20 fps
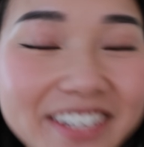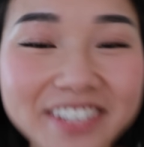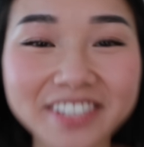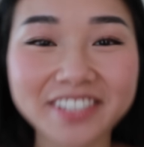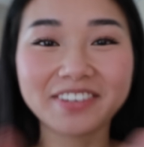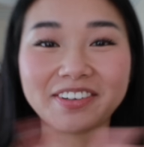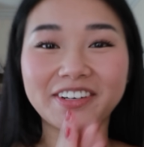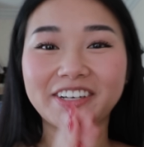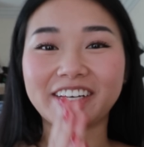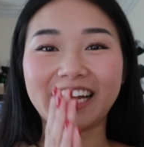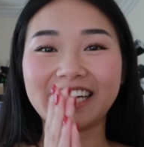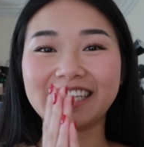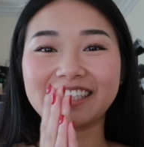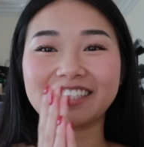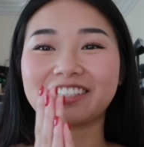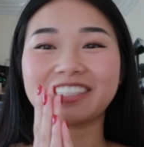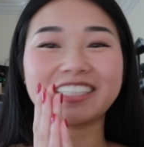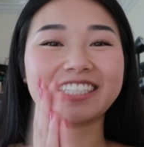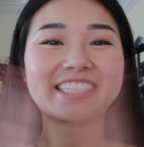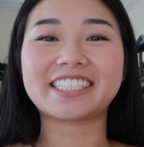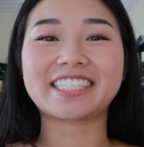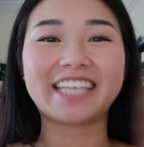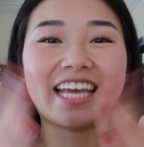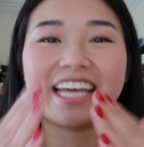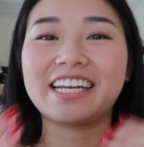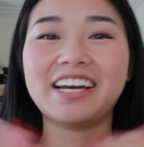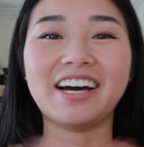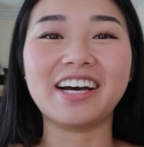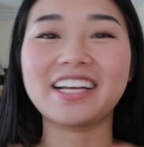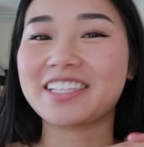They're so good. I literally just
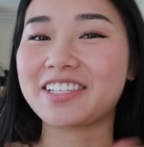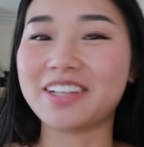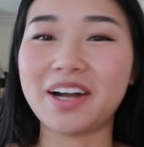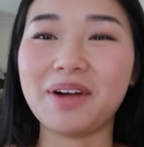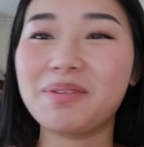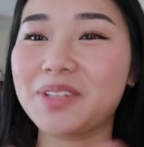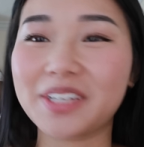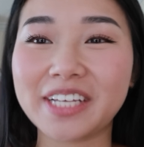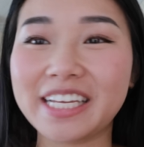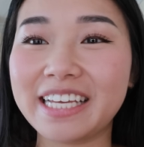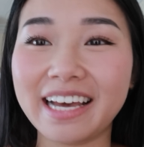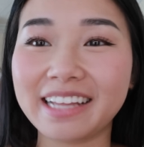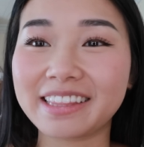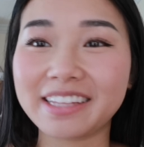cannot stop looking